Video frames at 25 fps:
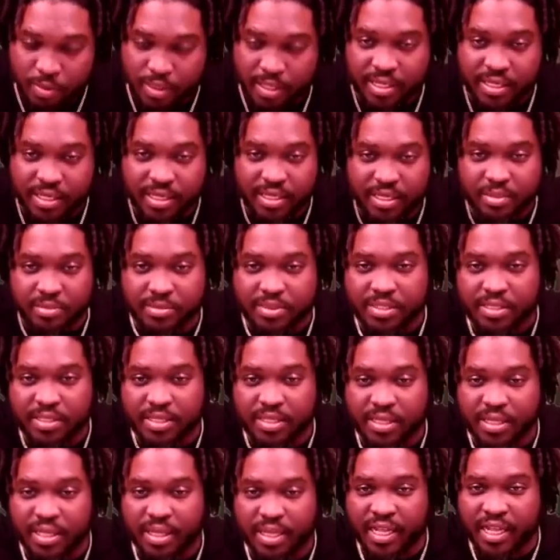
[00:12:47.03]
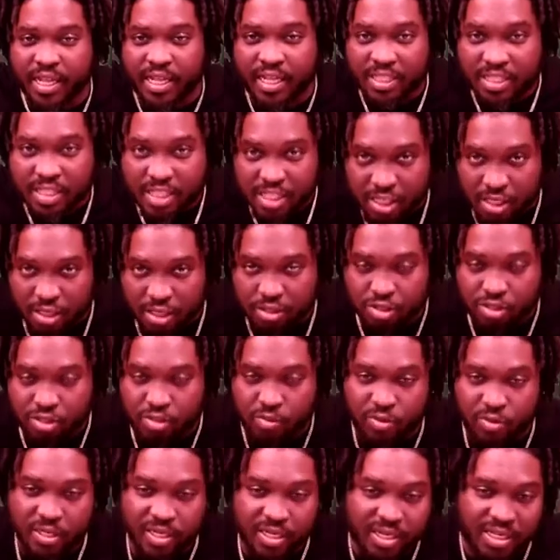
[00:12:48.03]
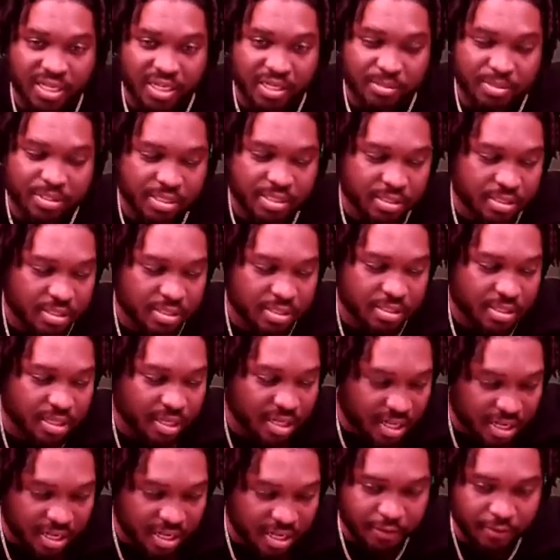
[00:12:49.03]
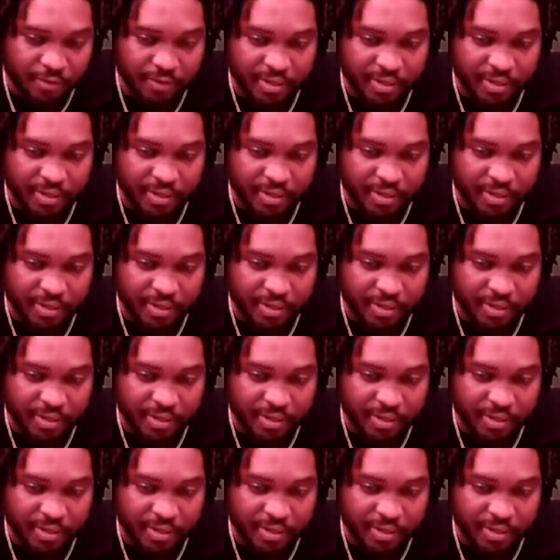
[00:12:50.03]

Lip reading: when it comes to children, when it comes to love,